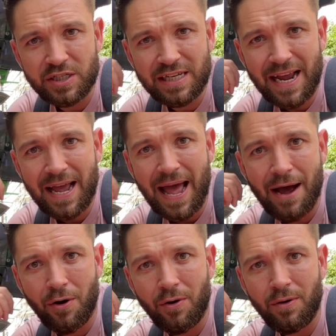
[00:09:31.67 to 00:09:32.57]

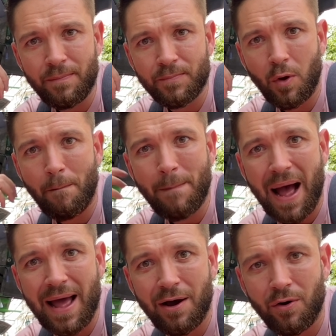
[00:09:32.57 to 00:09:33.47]
JL or
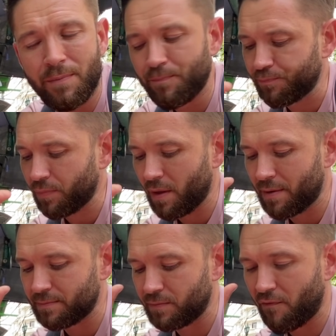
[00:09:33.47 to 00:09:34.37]
Ba'el.
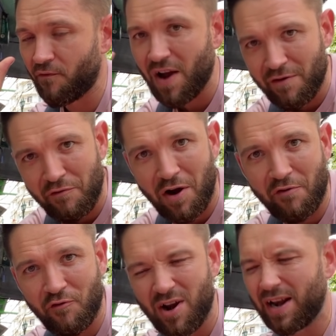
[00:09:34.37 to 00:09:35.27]
Very, very
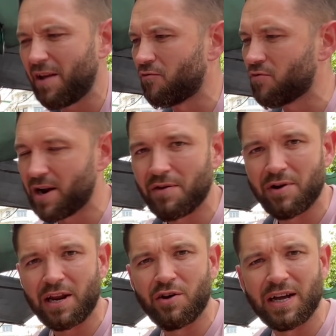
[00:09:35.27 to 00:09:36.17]
friendly, really,
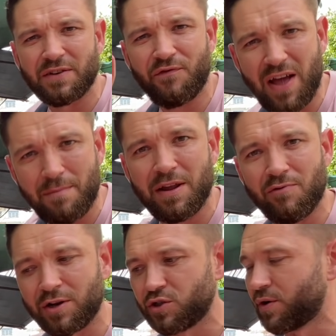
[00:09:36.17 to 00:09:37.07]
really nice,
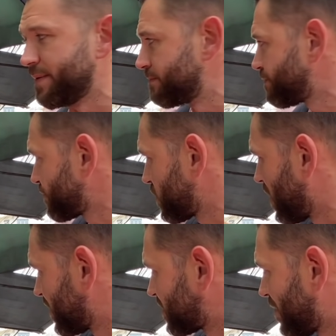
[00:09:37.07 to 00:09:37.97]
family-run joint. She's
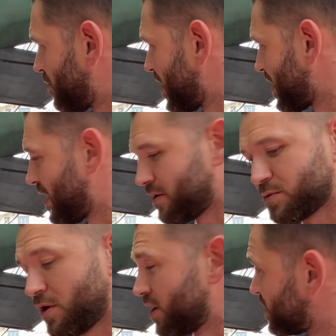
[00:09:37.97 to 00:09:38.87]
got her son working here as
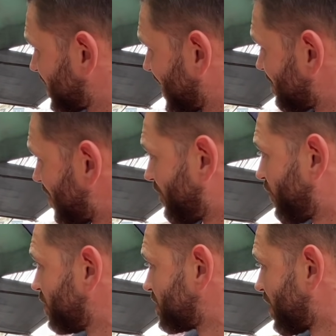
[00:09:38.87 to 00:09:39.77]
well. Look, she's eating her own
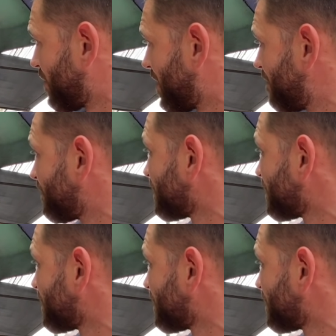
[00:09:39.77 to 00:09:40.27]
food, so